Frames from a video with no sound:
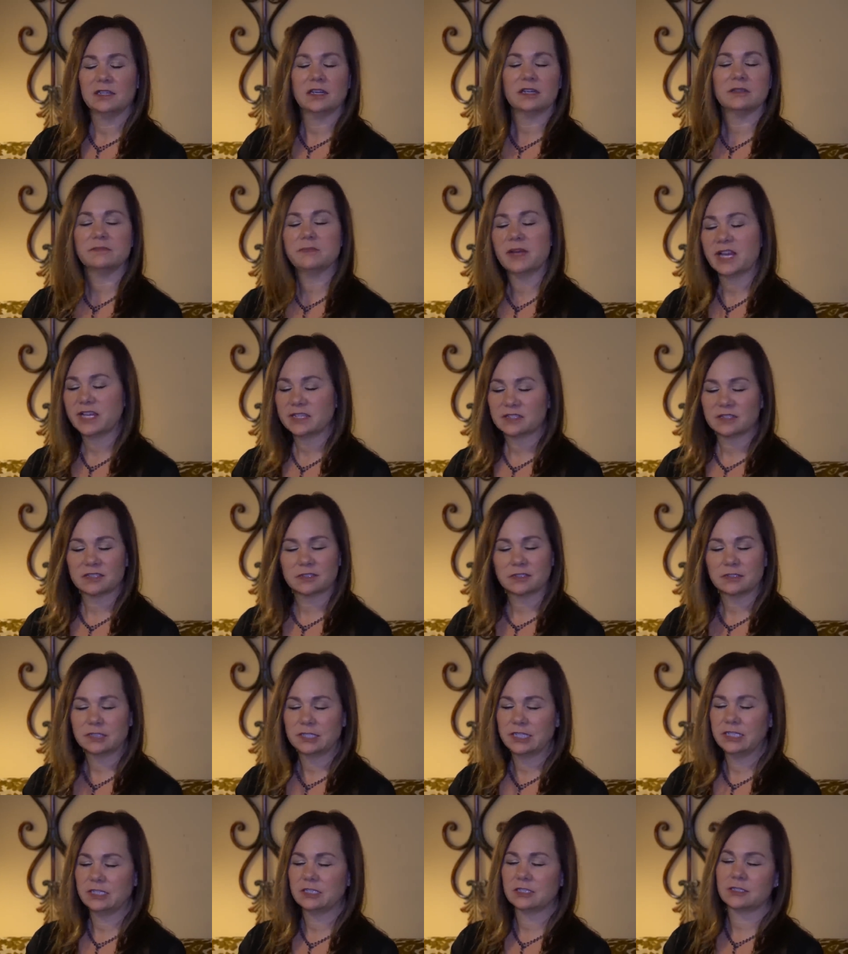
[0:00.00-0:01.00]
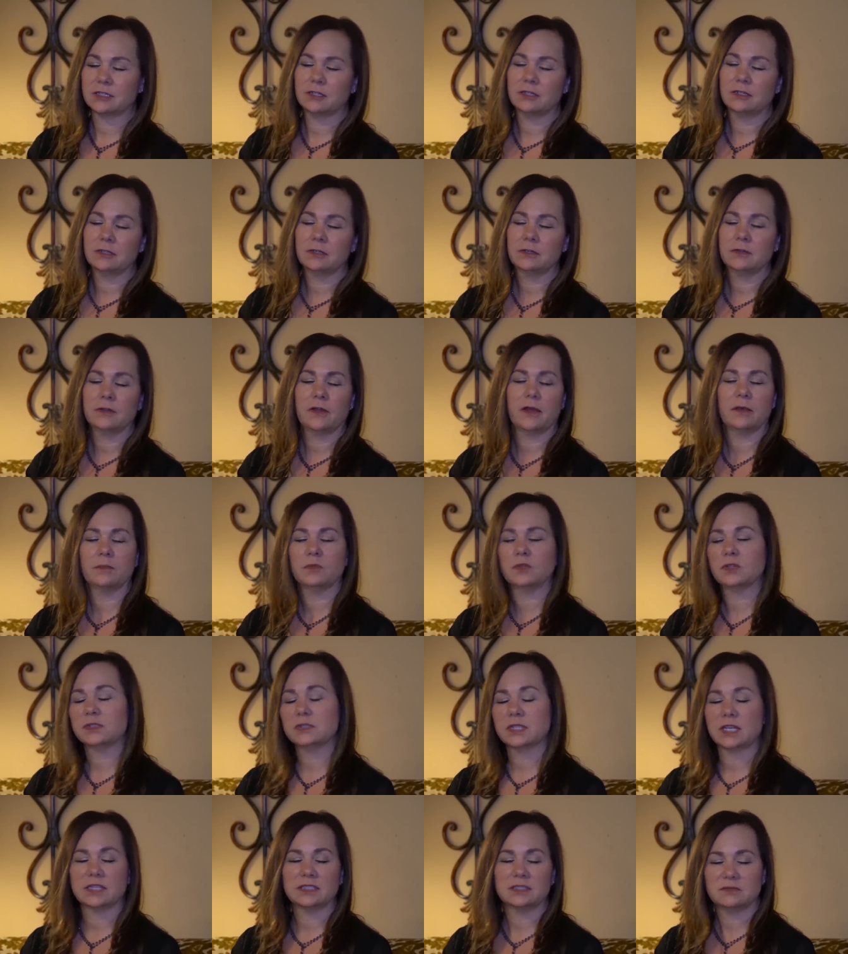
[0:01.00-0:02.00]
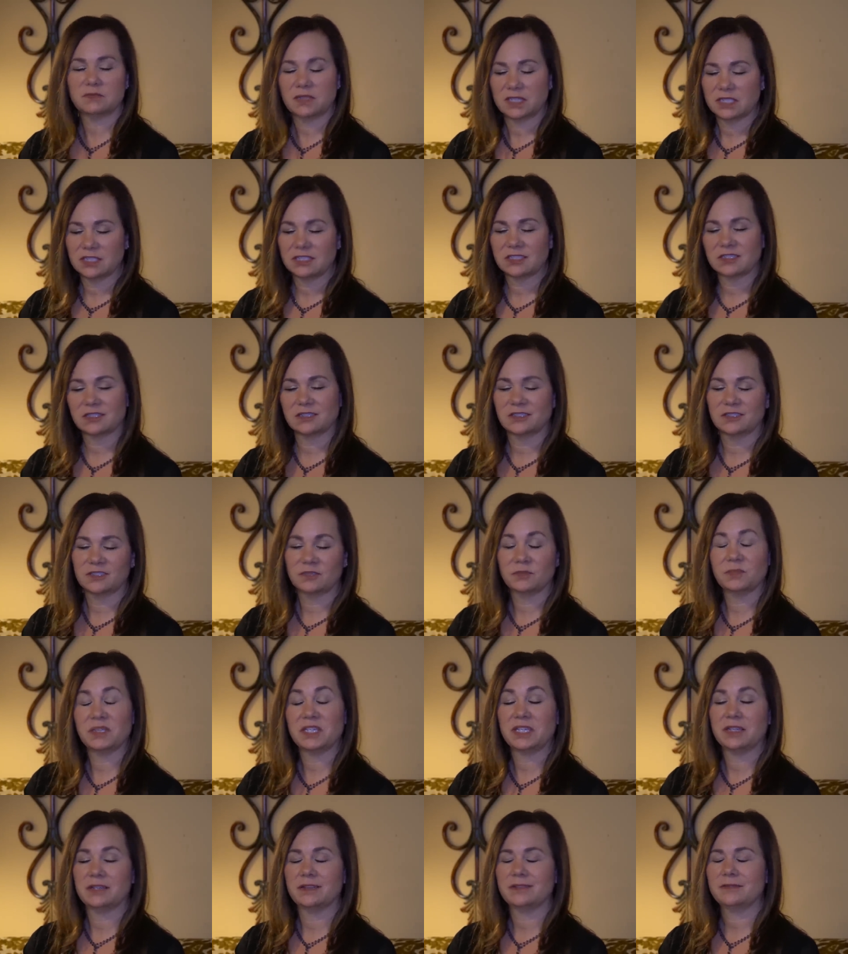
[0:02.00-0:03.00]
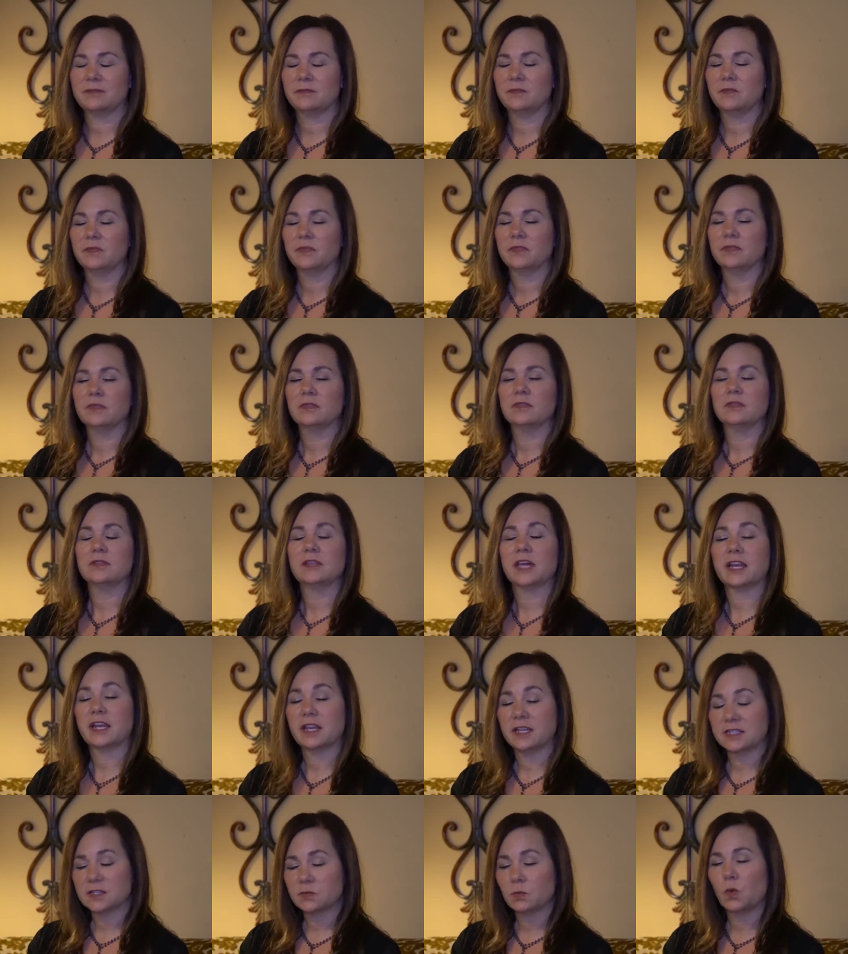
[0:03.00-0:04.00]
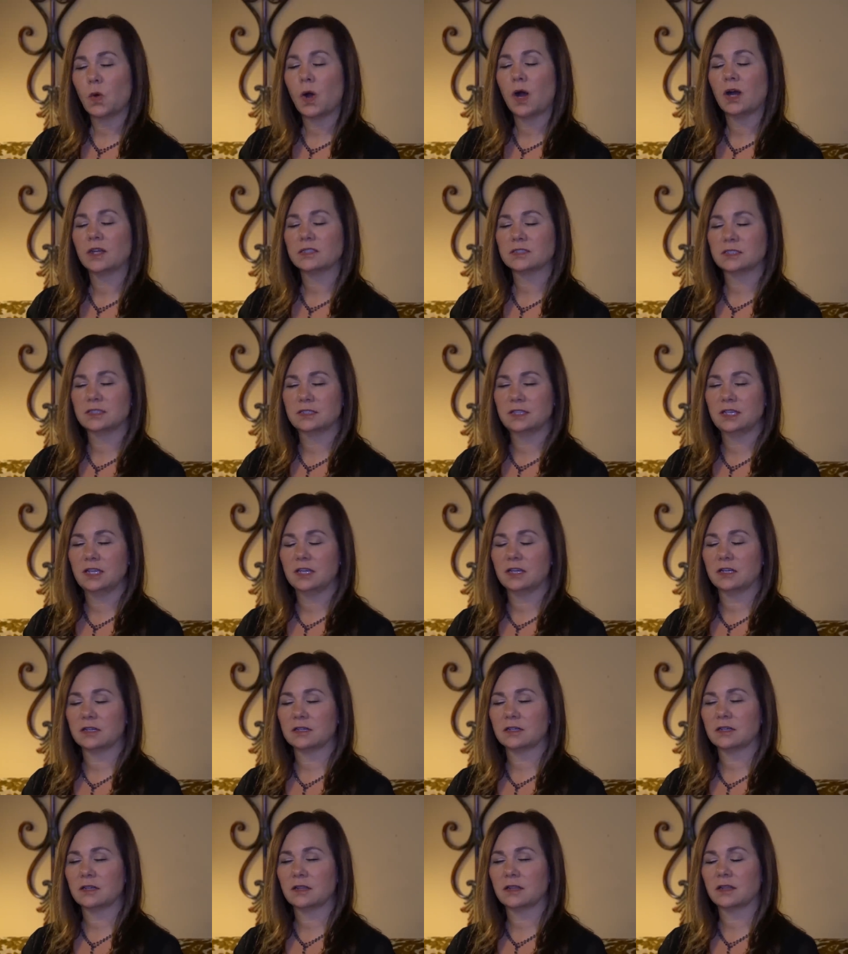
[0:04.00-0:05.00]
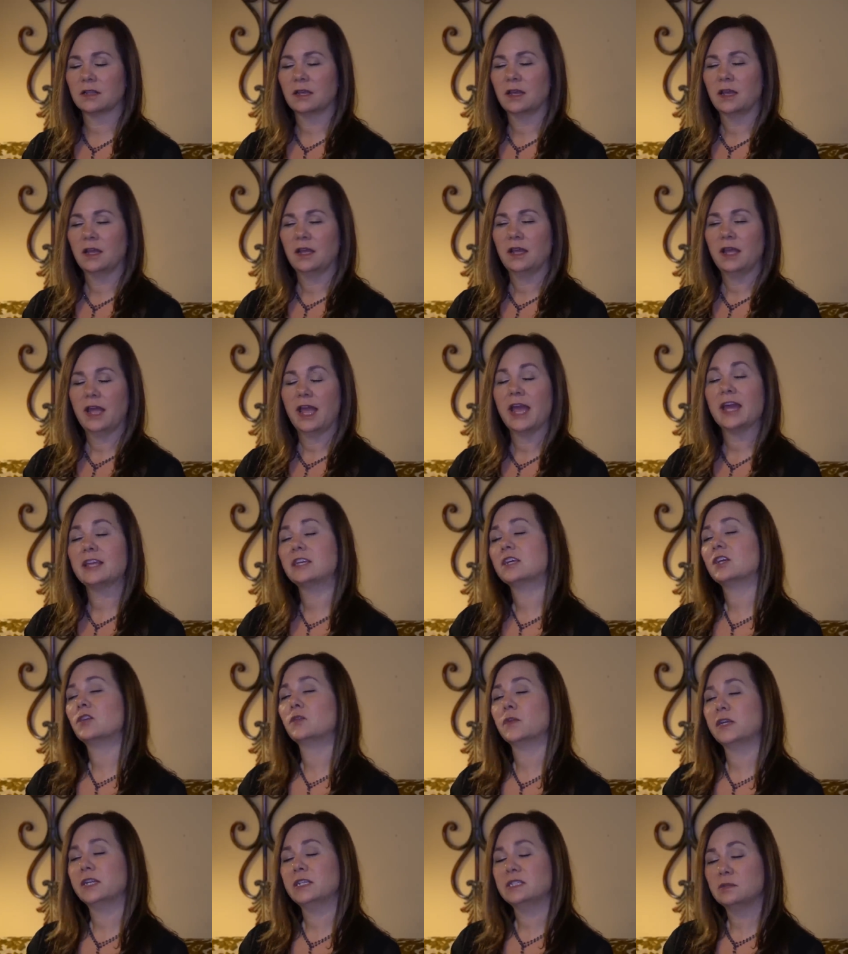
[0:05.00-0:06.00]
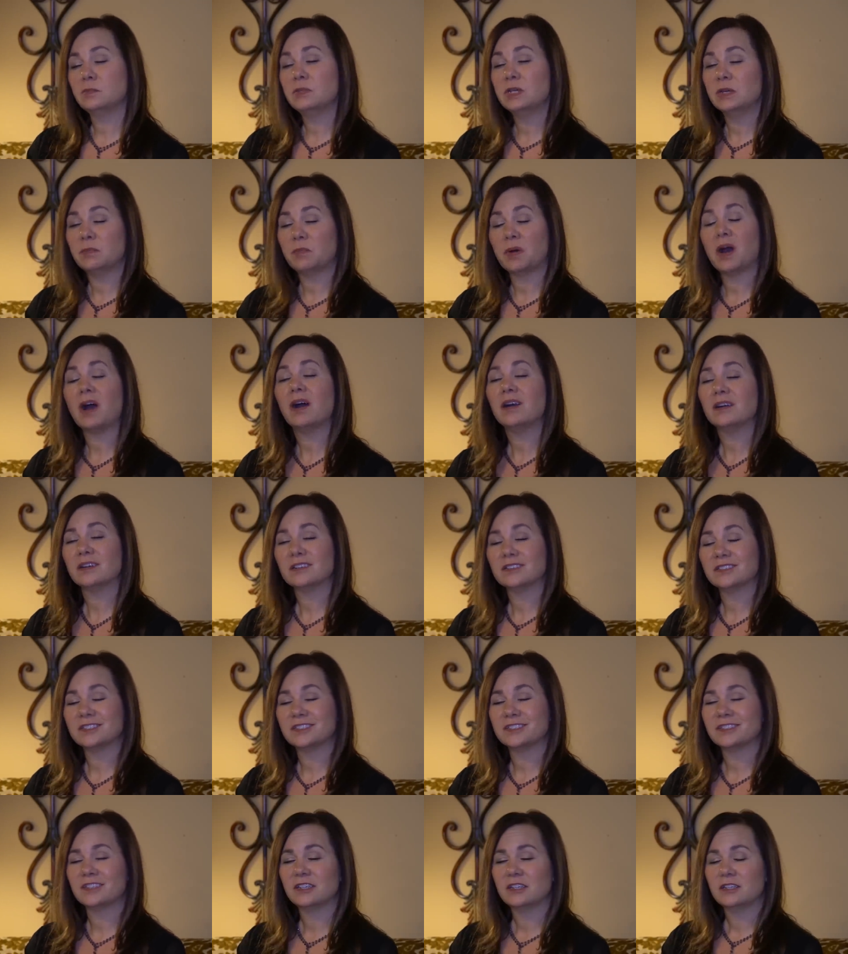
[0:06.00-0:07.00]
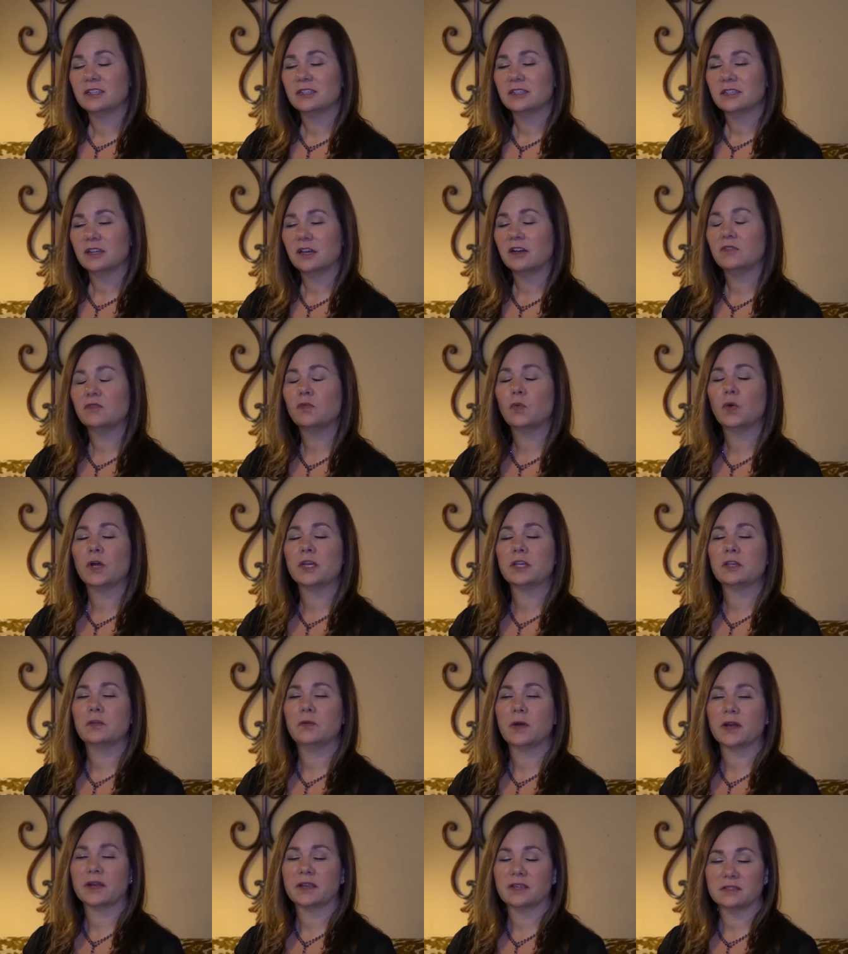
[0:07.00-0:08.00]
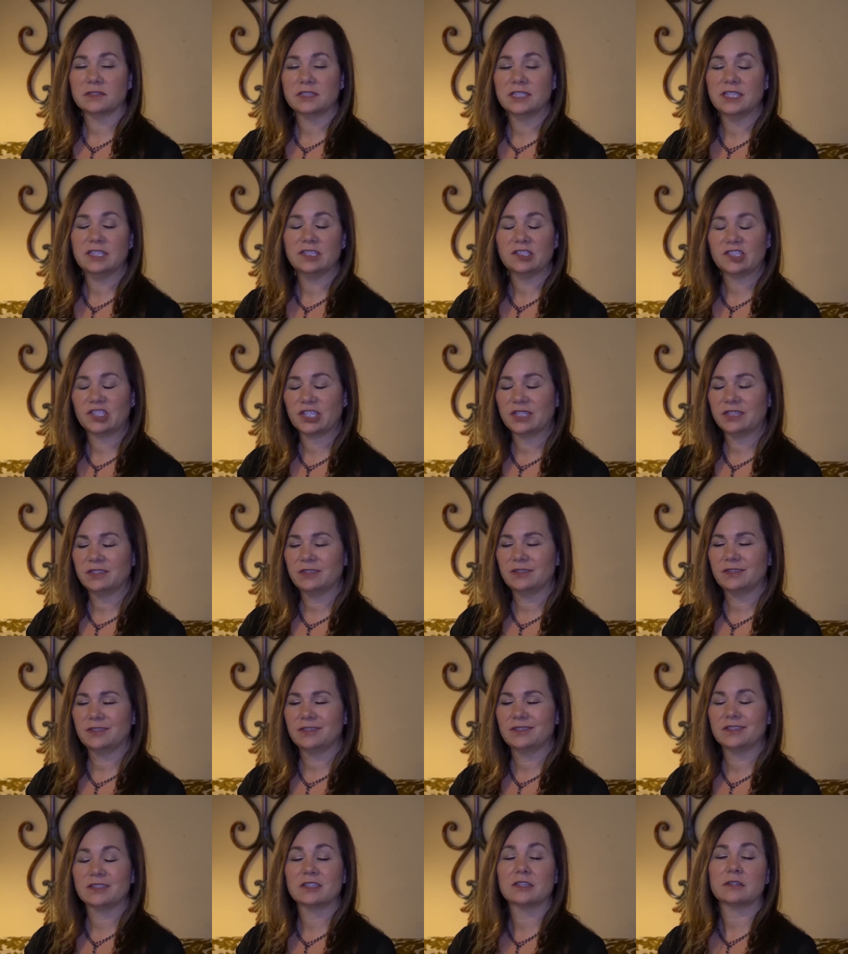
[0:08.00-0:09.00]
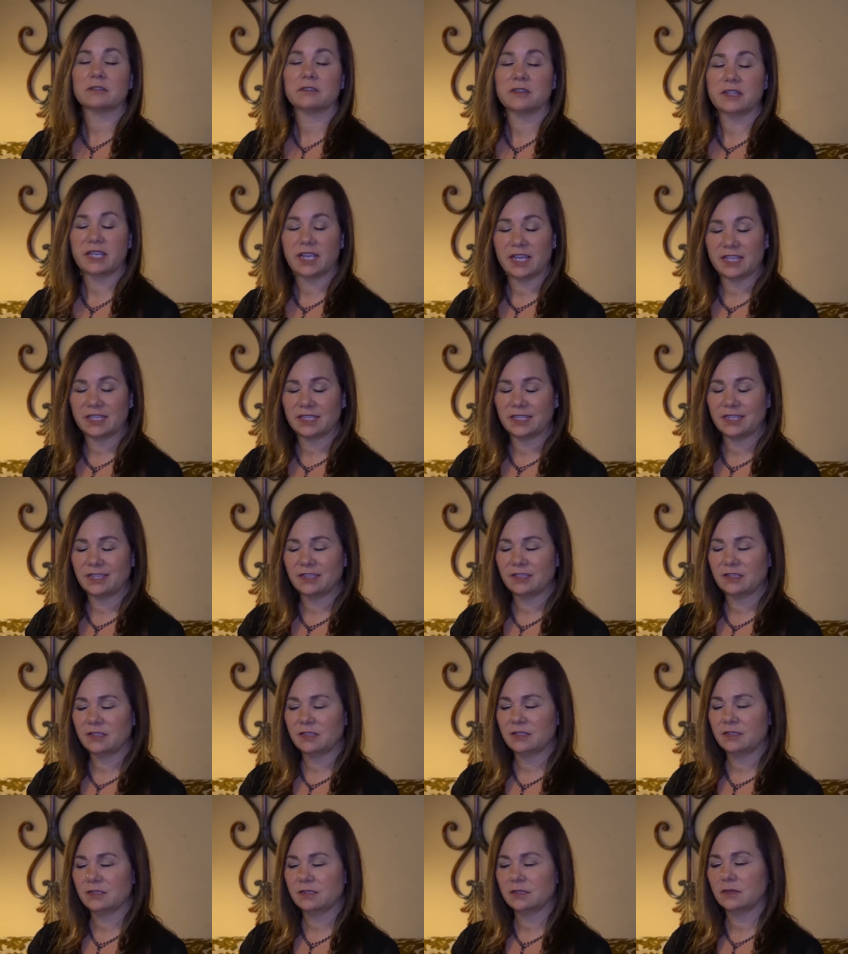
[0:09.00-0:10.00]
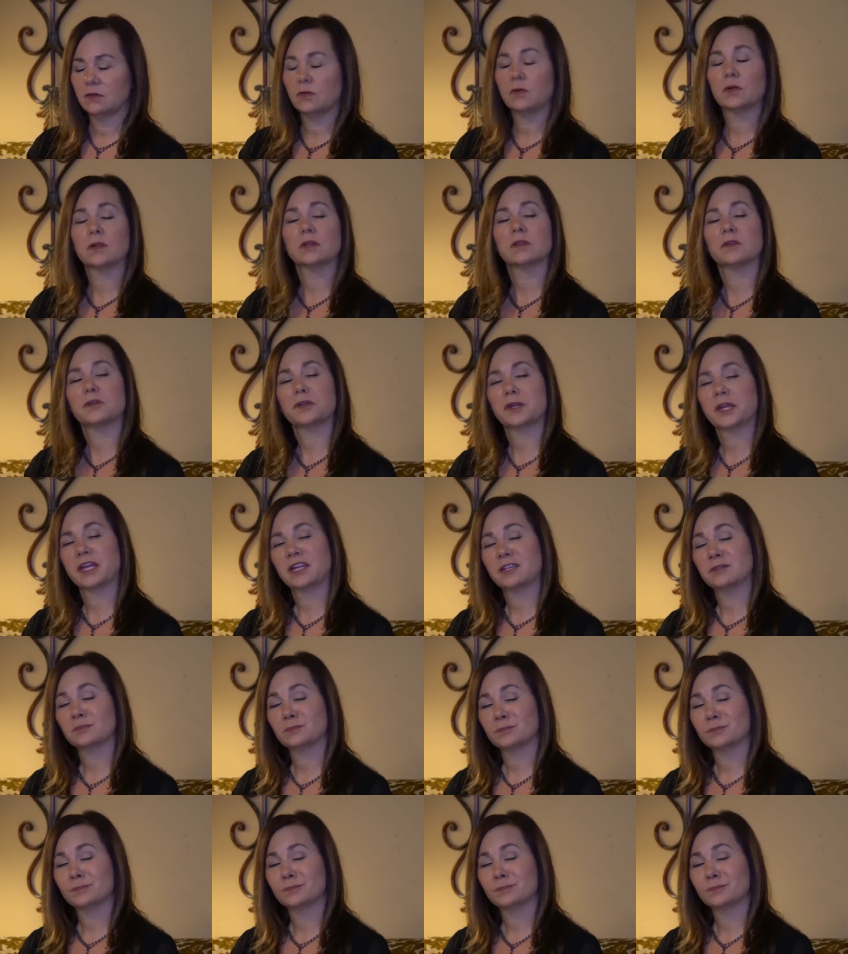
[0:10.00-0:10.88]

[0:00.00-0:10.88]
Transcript: a master teacher, a multidimensional being that has walked the earth and agreed to be a part of what you are here teaching, creating, or learning.